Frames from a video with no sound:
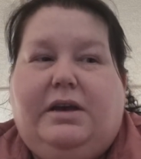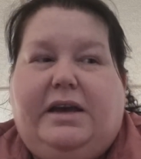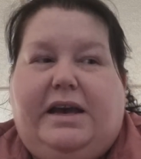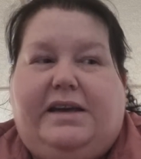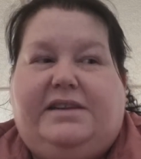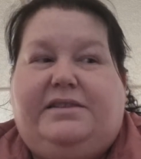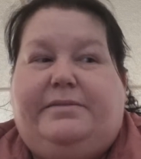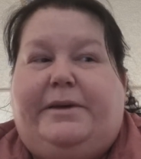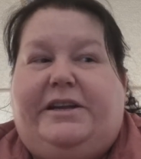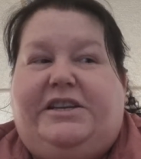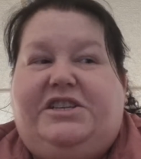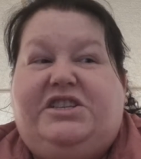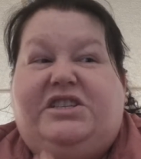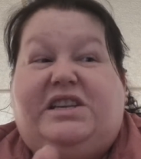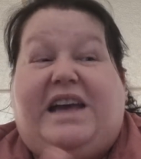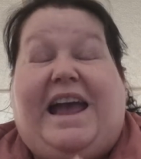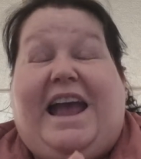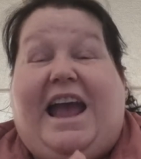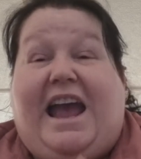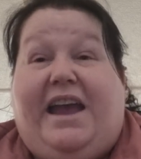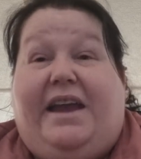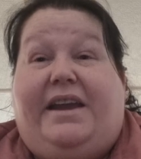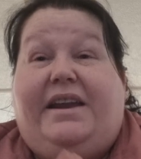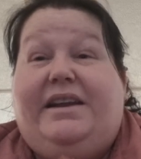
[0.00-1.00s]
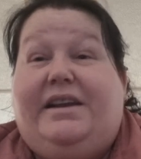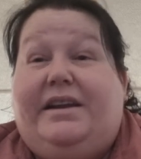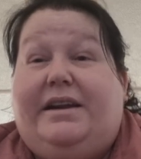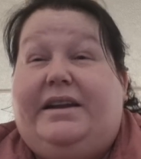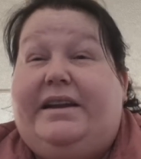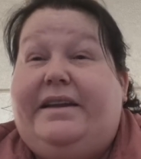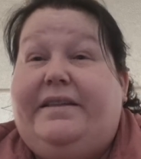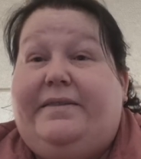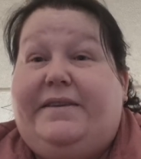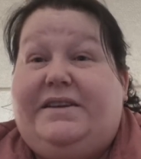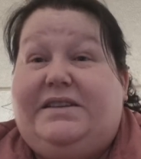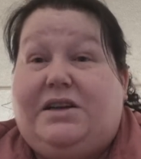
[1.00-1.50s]
as much as I hated it
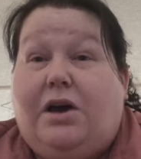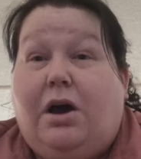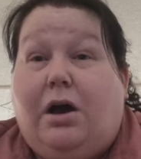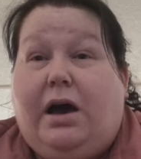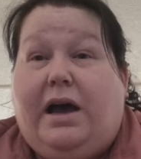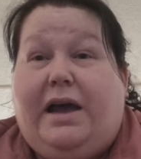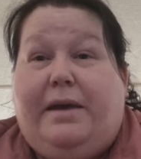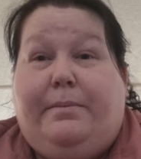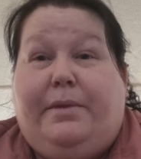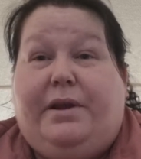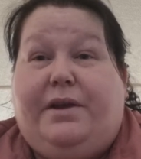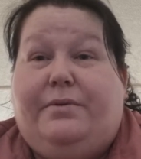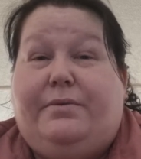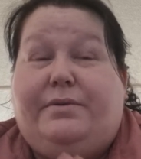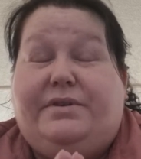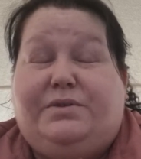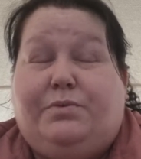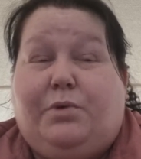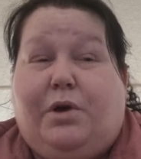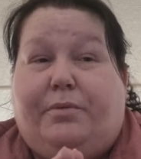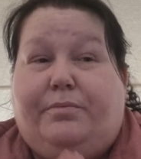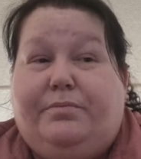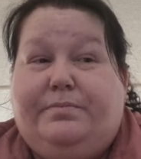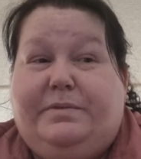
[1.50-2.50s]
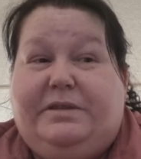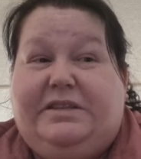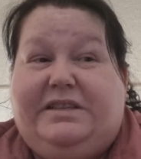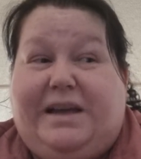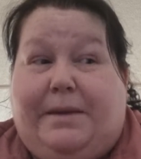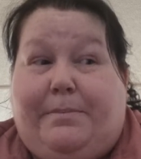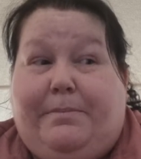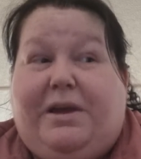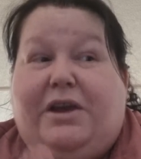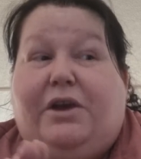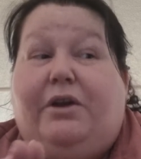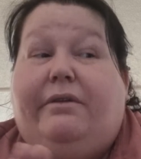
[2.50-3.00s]
at the time, and it was what
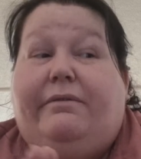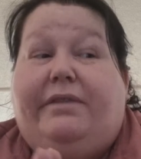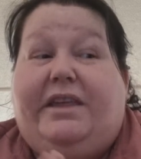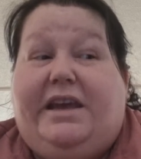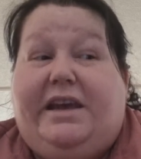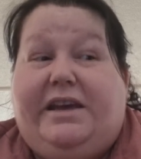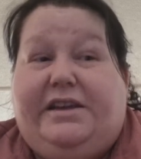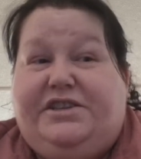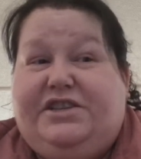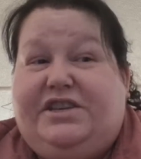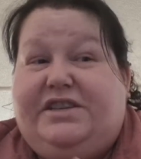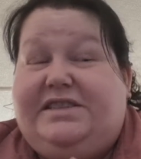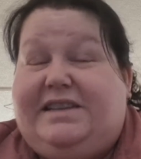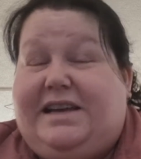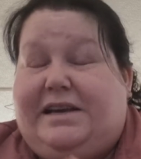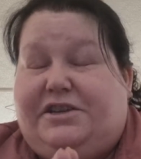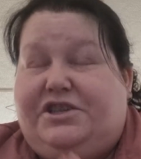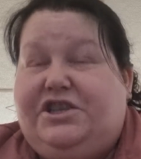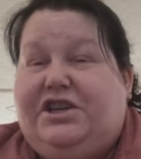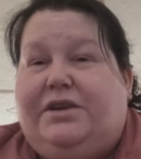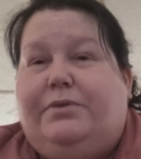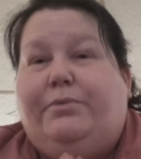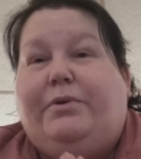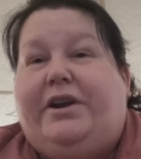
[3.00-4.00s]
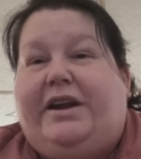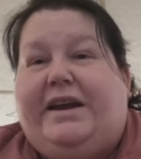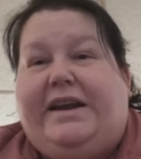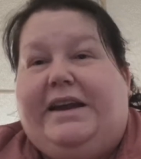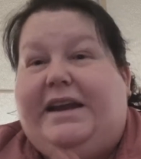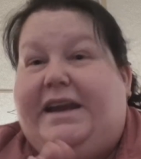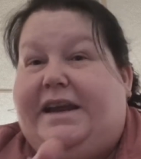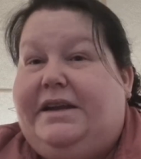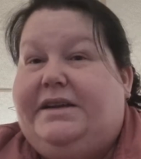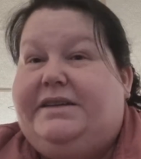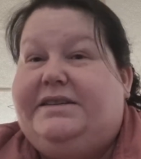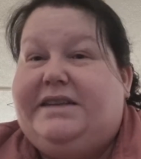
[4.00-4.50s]
sent me over the edge, it's actually what I
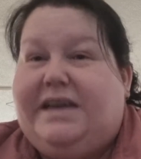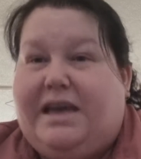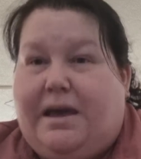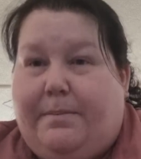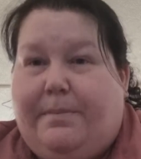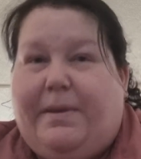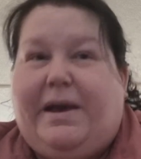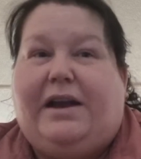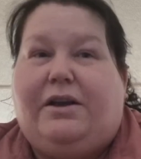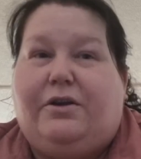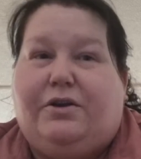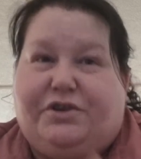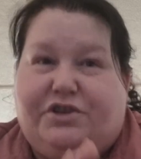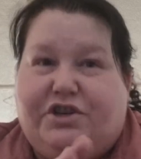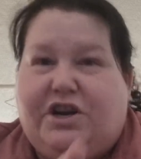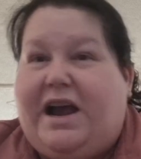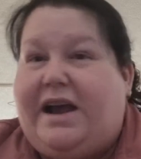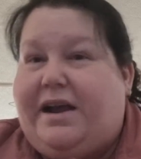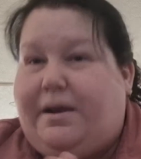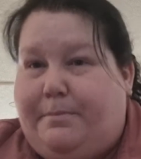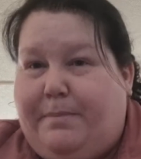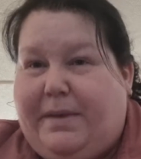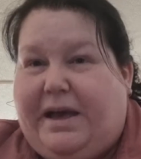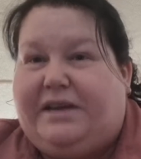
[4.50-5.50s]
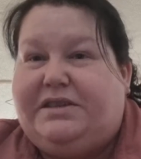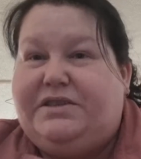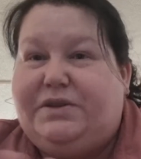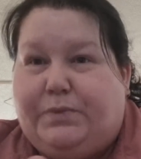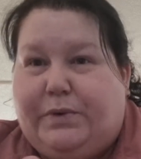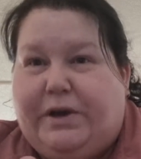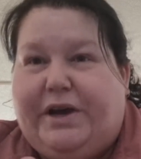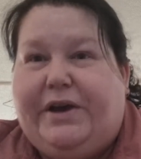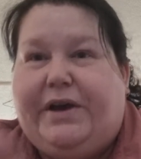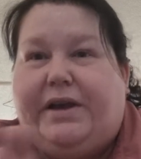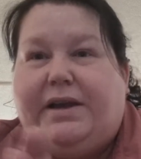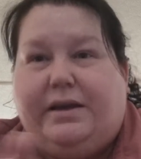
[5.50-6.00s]
needed to get back on track and back to
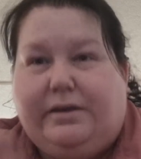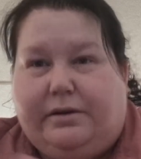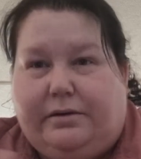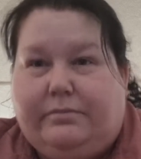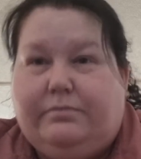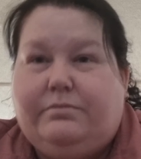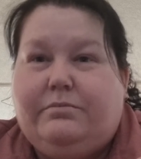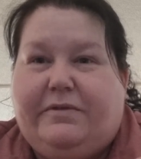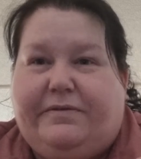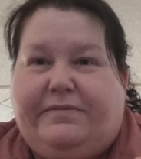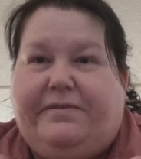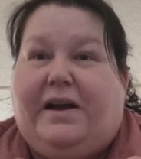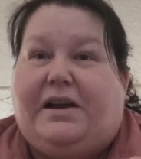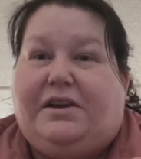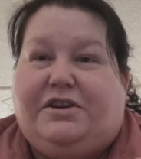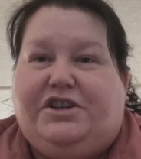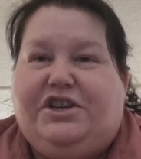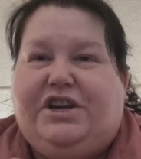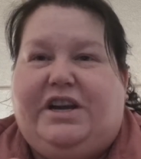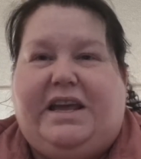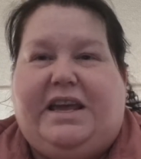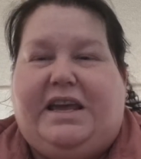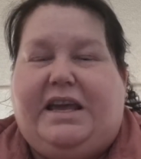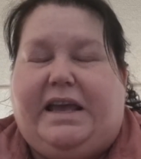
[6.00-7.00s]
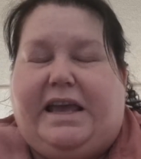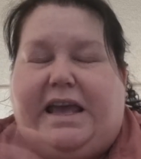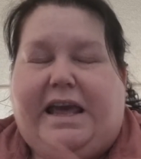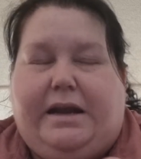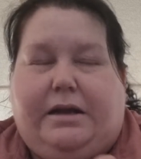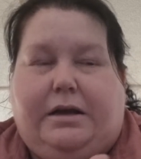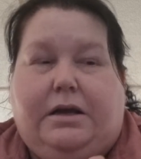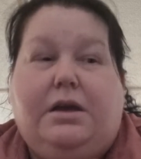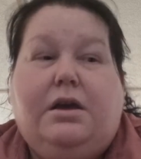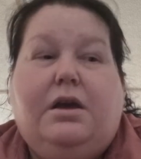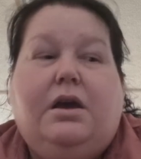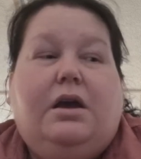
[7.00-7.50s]
work and functioning again.